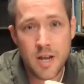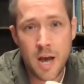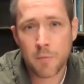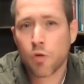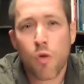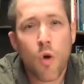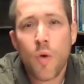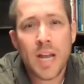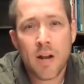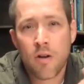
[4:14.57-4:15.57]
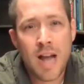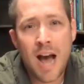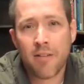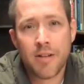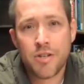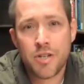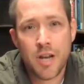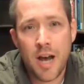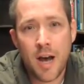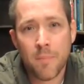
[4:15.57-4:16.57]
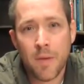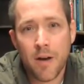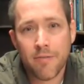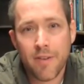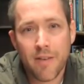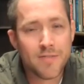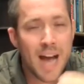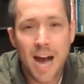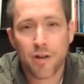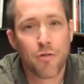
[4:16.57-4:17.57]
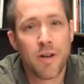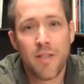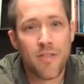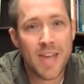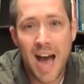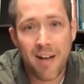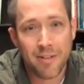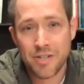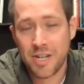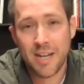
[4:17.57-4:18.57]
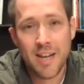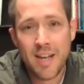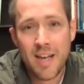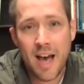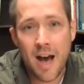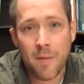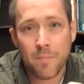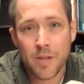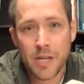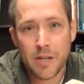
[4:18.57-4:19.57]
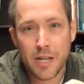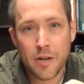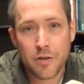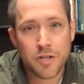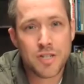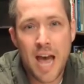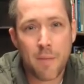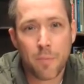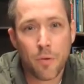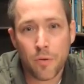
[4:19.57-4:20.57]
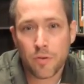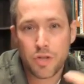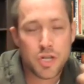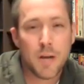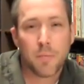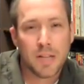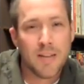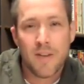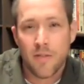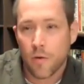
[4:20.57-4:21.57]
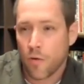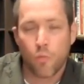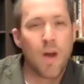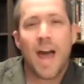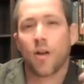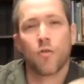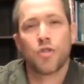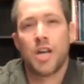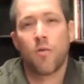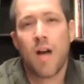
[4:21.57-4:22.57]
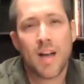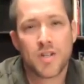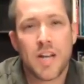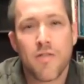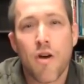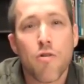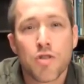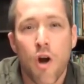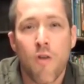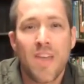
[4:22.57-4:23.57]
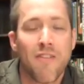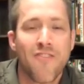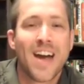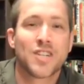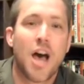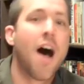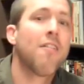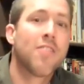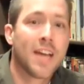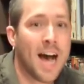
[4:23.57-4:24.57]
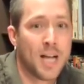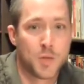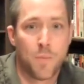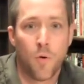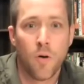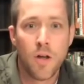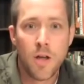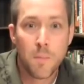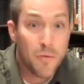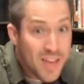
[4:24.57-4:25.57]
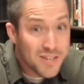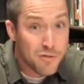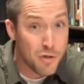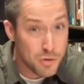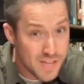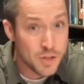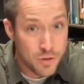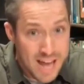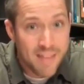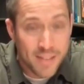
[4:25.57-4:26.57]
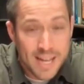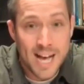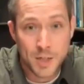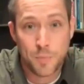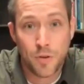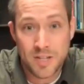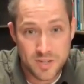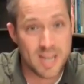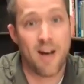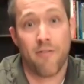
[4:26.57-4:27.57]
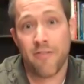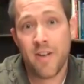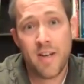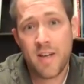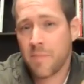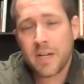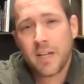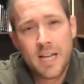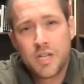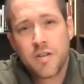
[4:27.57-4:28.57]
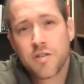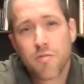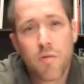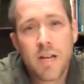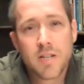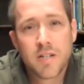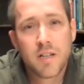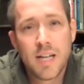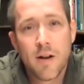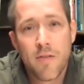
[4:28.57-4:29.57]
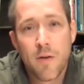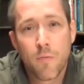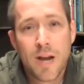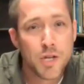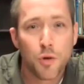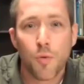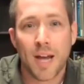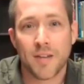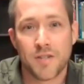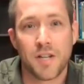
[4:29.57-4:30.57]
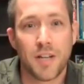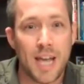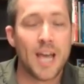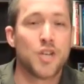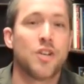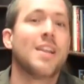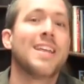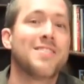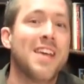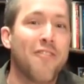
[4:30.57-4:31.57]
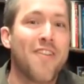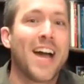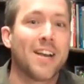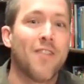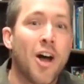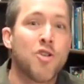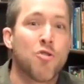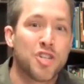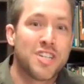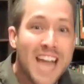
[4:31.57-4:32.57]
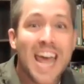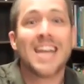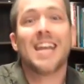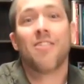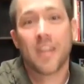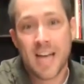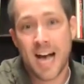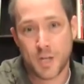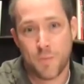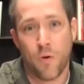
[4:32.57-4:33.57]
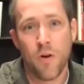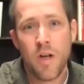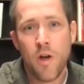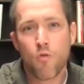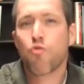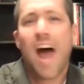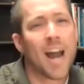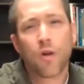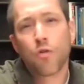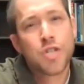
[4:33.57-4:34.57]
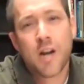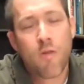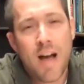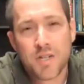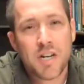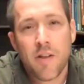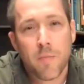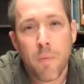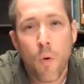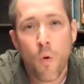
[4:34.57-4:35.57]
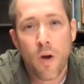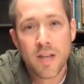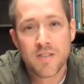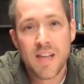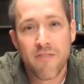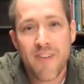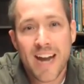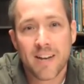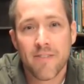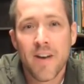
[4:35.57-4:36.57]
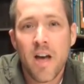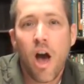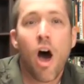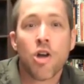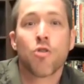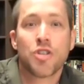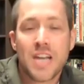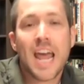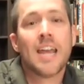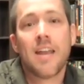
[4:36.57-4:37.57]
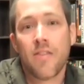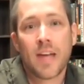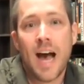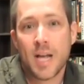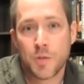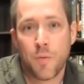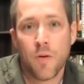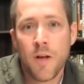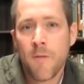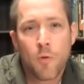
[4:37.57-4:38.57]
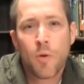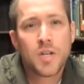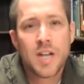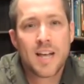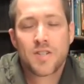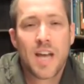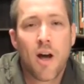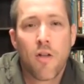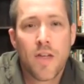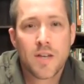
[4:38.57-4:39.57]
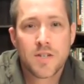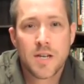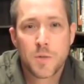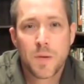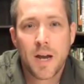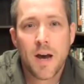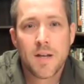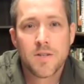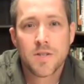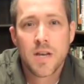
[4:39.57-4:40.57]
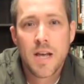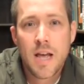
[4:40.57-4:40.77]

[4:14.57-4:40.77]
um, growing in our knowledge um, of, of doctrine and theology, um, you, you, know, discipleship living, the, the radical generosity. Those are the effects of the gospel, but they, those things are not the gospel itself. I mean, Galatians 3 is clear that racial reconciliation is the effect of understanding the gospel. Radical generosity to the poor is the effect of understanding the gospel. The reason I say all this is because